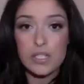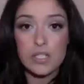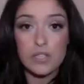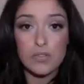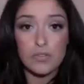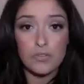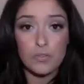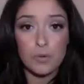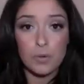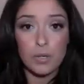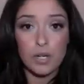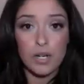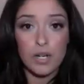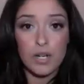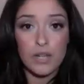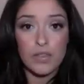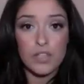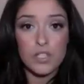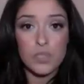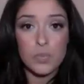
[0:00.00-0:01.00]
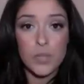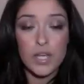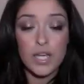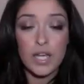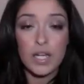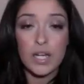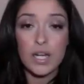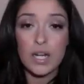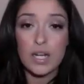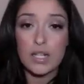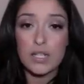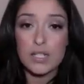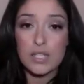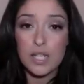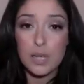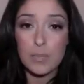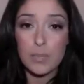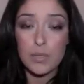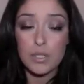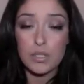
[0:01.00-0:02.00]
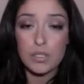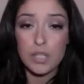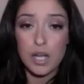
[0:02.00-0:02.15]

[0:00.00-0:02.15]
Sephora this weekend and I sampled